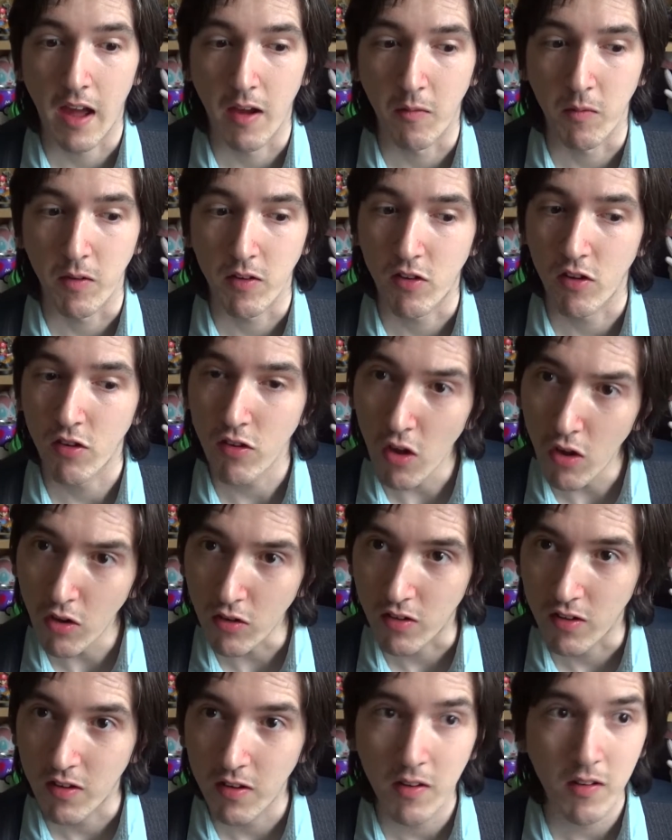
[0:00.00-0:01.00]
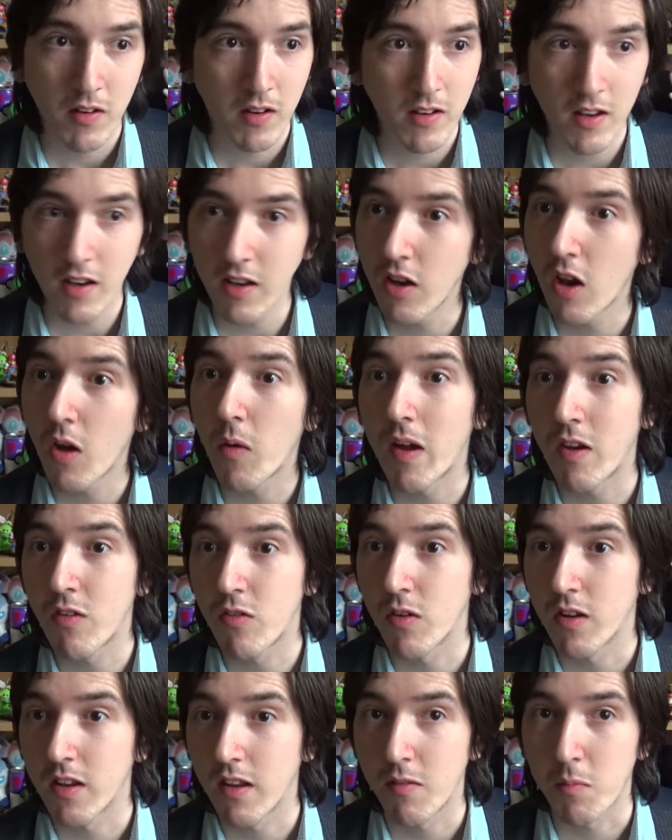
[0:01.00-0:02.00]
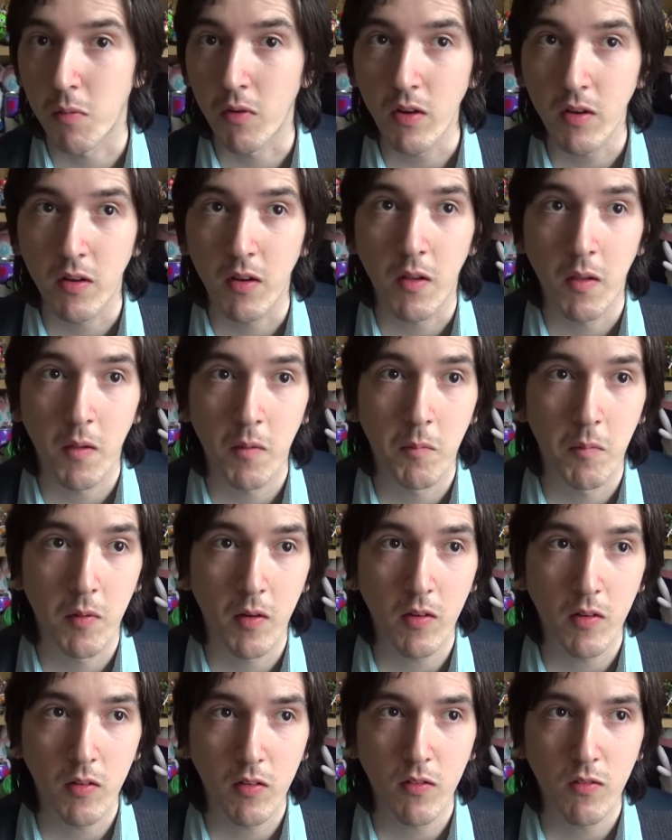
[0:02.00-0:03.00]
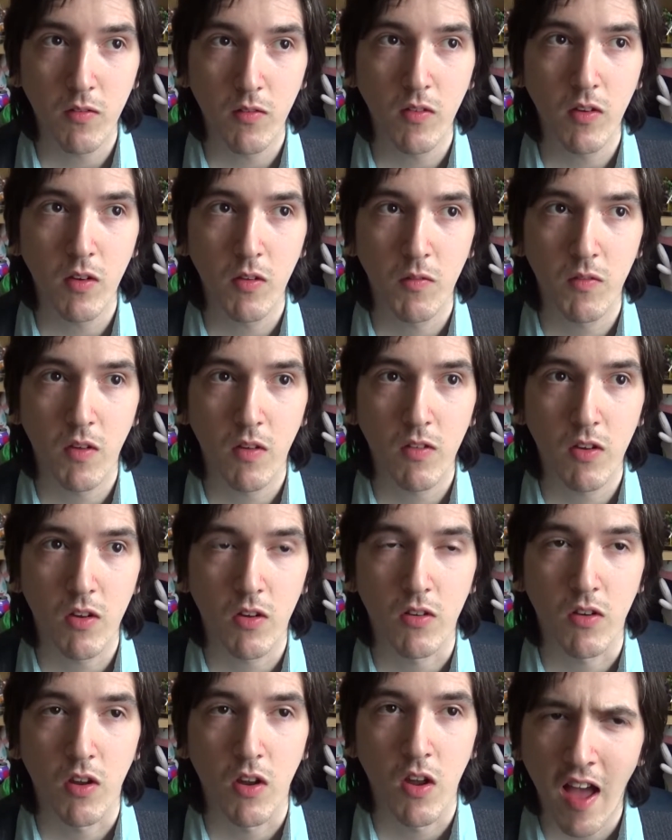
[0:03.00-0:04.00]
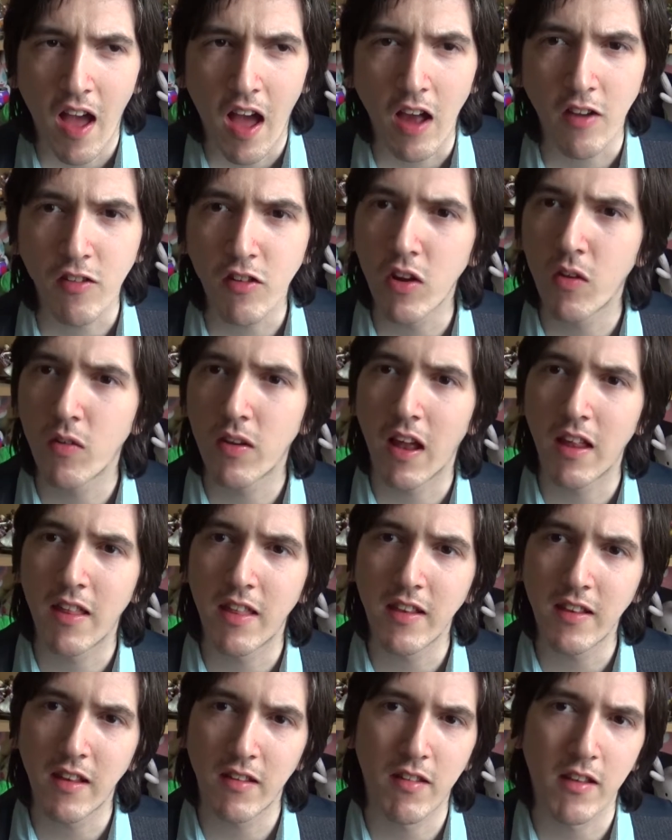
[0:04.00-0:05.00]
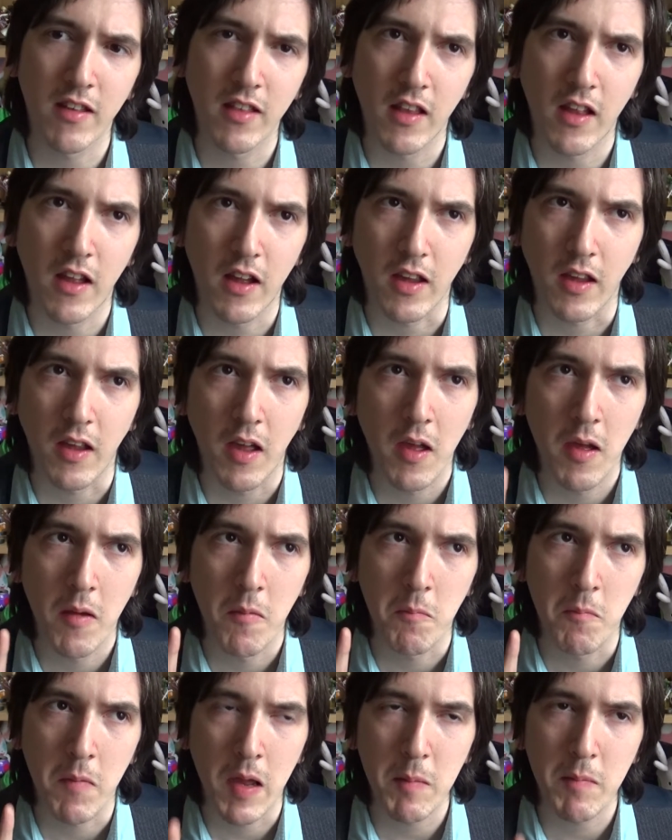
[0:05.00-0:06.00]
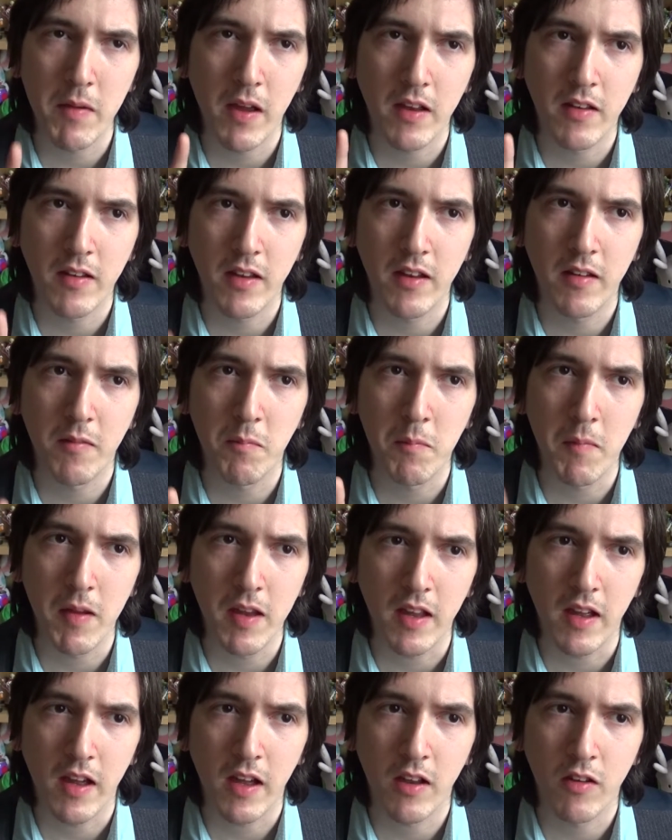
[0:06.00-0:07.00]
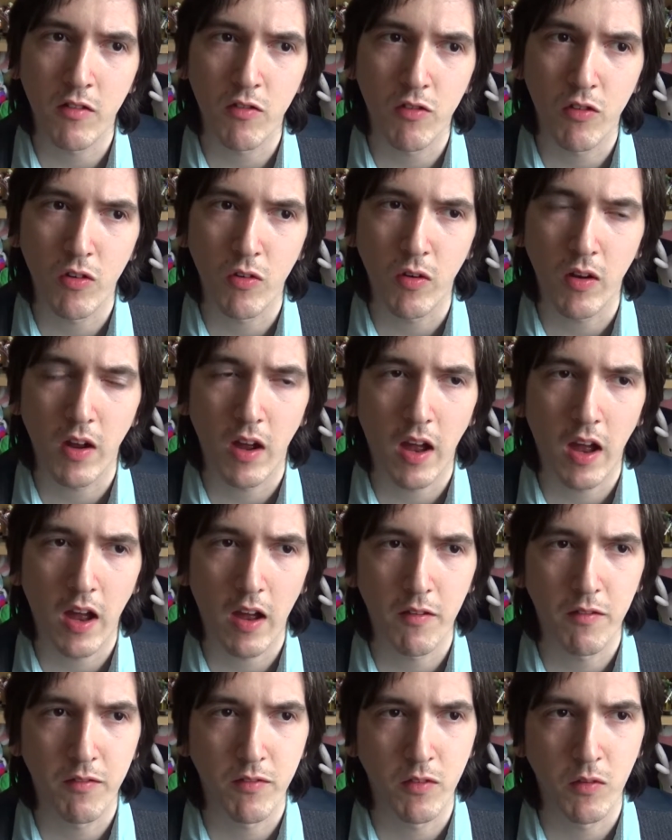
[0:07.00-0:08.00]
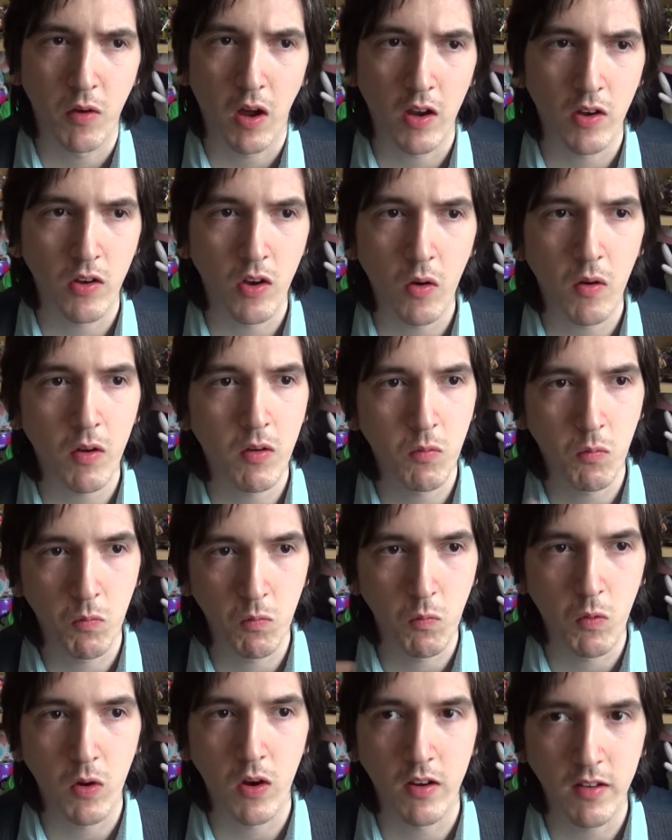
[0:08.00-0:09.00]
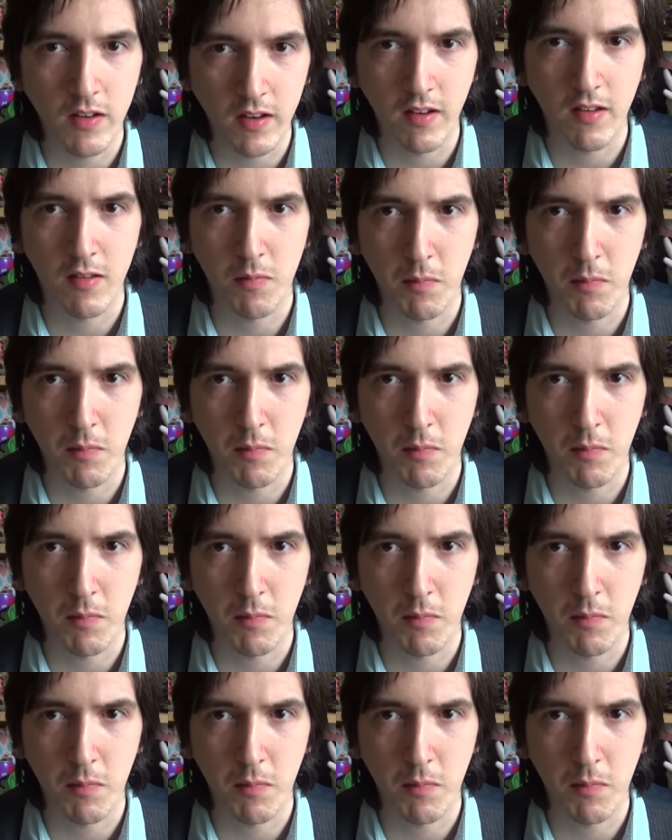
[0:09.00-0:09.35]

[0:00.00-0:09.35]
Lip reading: which is odd. Didn't know Andrew at this point, but it was very odd. Actually, no, I think that's a lie. Maybe I did meet Andrew after. I know I worked in this